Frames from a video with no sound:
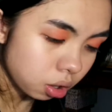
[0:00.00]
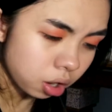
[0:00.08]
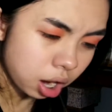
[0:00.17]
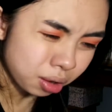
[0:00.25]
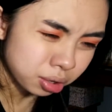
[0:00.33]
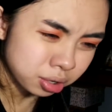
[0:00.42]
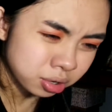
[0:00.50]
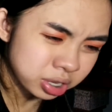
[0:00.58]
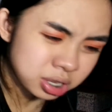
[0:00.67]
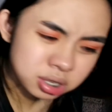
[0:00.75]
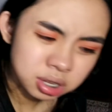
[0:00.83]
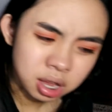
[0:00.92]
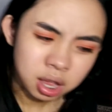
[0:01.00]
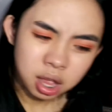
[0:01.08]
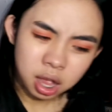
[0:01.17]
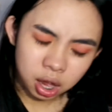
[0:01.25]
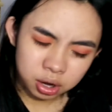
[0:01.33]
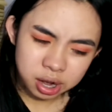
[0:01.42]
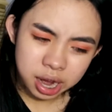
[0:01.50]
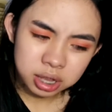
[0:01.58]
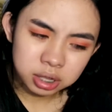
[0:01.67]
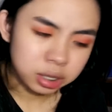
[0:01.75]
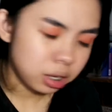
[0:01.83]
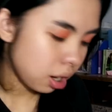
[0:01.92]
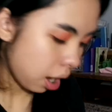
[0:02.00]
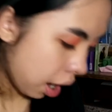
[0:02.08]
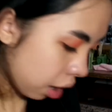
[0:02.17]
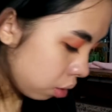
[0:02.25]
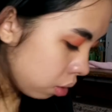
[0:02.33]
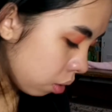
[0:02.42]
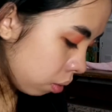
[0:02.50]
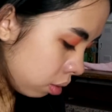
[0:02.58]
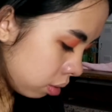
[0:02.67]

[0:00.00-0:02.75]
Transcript: Or outer crease? Outer eyelid? I don't know.